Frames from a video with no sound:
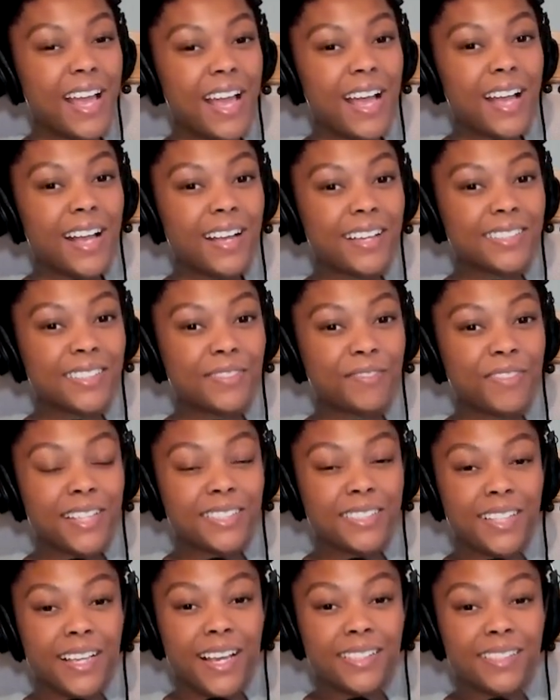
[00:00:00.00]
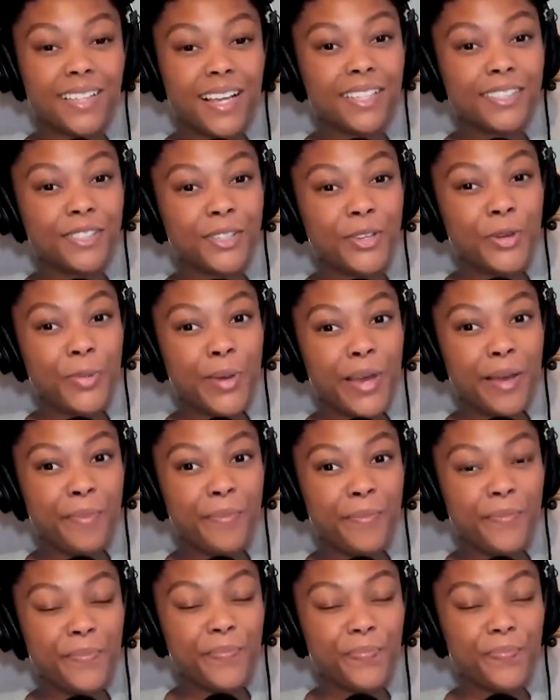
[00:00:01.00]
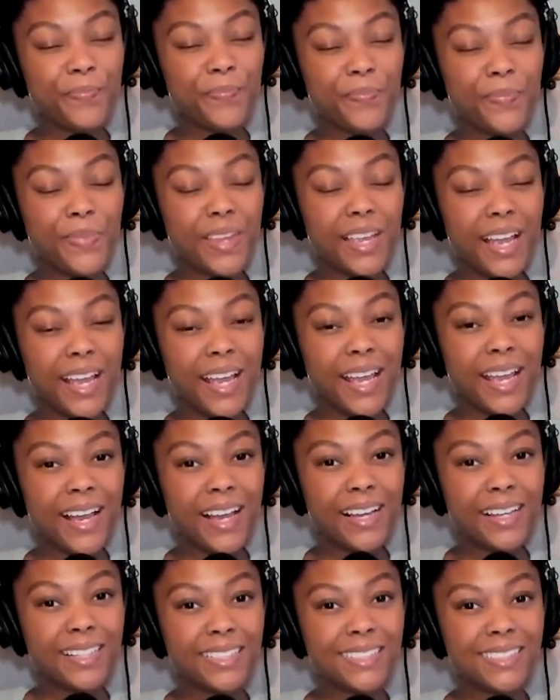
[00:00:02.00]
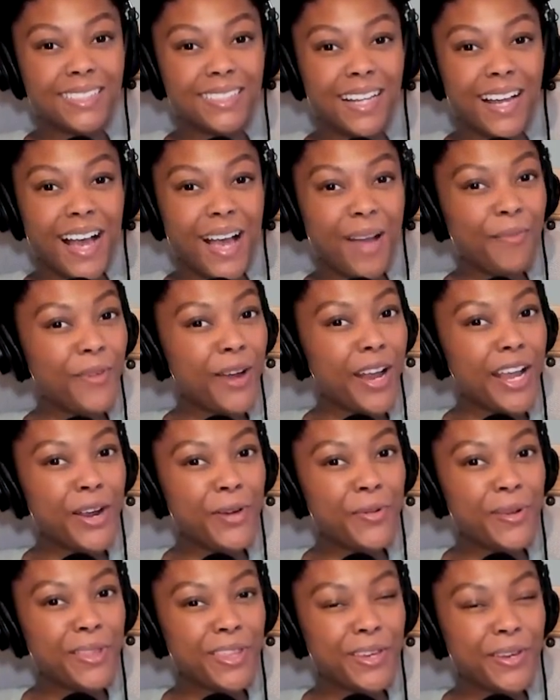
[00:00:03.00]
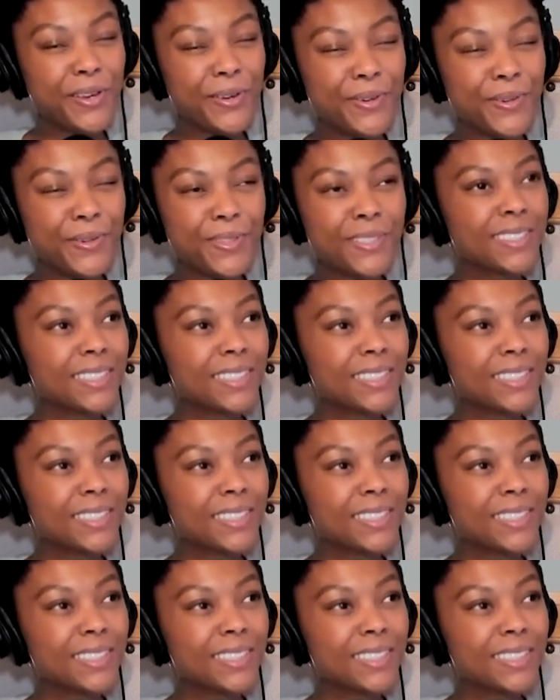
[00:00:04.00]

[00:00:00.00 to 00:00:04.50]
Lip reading: Because if that's the case, I see you, babe. And I'm right here with you.